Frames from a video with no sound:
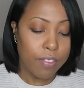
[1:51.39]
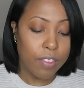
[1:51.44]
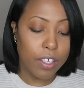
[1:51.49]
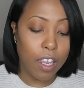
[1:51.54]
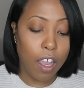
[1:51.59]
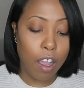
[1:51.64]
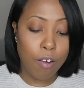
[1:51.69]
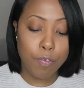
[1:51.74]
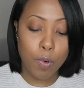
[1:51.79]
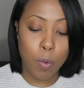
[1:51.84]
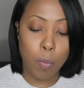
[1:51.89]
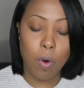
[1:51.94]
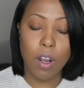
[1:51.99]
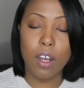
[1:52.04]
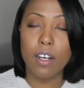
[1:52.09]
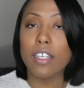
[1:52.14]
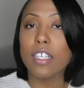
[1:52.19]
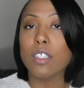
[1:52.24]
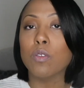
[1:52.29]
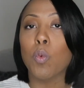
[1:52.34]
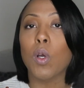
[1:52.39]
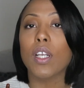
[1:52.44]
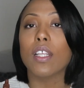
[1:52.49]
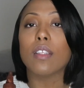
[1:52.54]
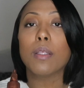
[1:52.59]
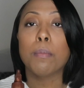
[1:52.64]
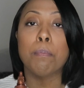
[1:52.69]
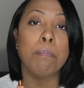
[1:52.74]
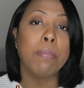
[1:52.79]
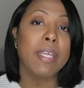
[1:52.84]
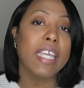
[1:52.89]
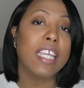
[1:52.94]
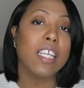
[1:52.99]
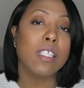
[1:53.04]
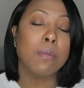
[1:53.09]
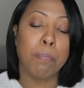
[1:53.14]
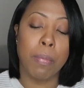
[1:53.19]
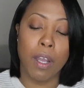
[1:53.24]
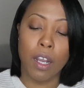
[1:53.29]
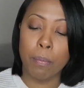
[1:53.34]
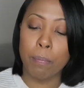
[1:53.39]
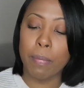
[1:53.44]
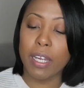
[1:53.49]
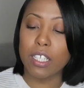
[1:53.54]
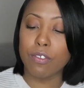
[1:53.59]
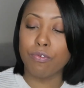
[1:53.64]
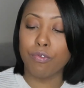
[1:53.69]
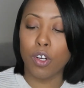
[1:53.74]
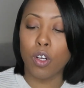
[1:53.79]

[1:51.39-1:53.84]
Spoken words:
The other one is one of the biggest bugbears